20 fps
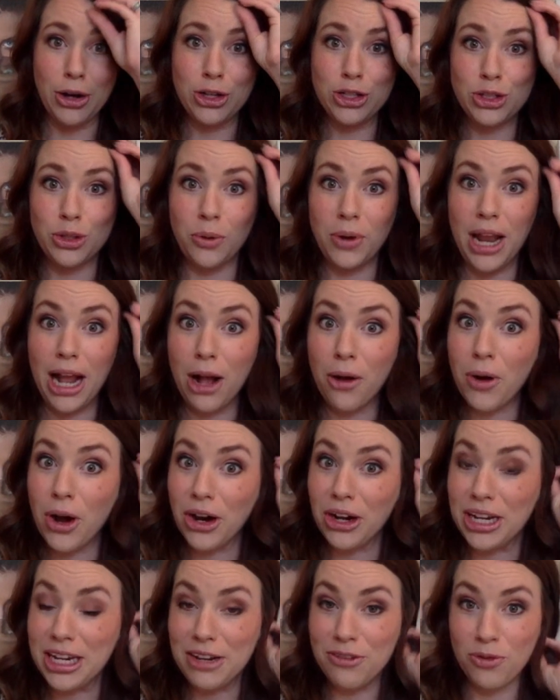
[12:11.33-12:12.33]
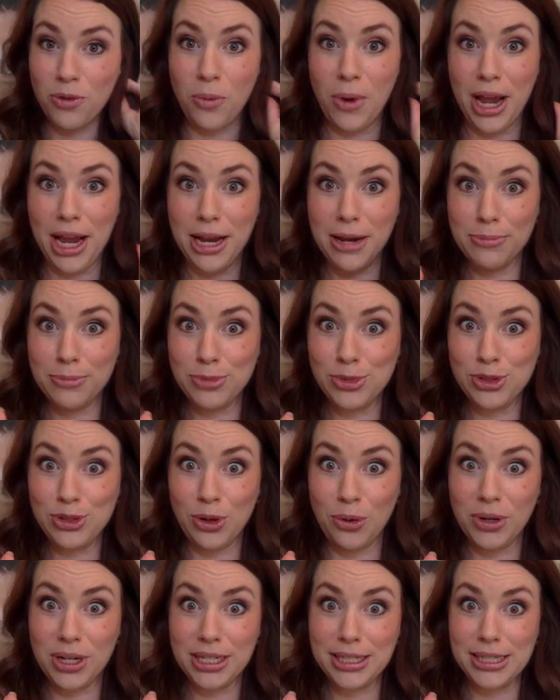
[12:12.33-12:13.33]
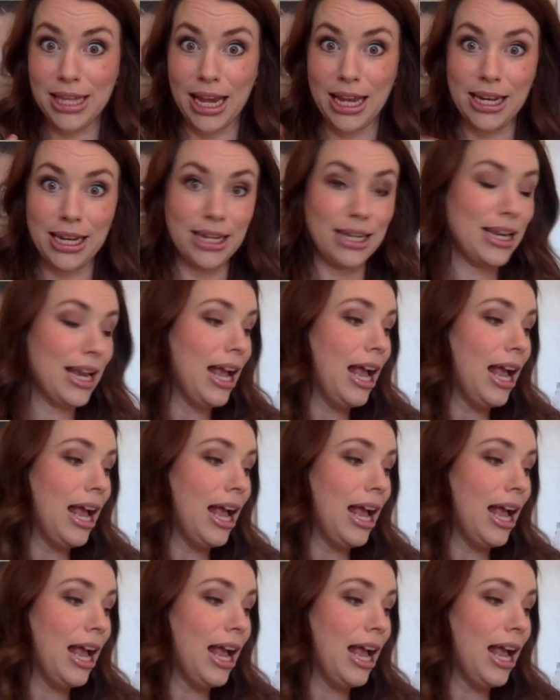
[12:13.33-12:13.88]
So now our giveaway, I'm so excited.